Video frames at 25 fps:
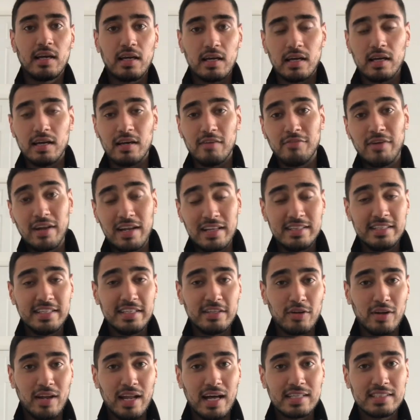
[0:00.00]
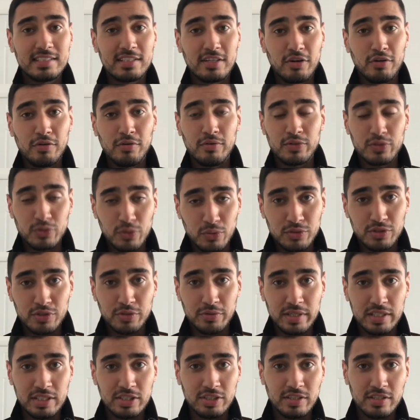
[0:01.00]
Valentino Lazaro was also
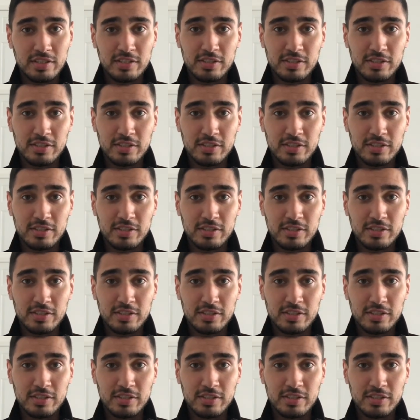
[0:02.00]
injured,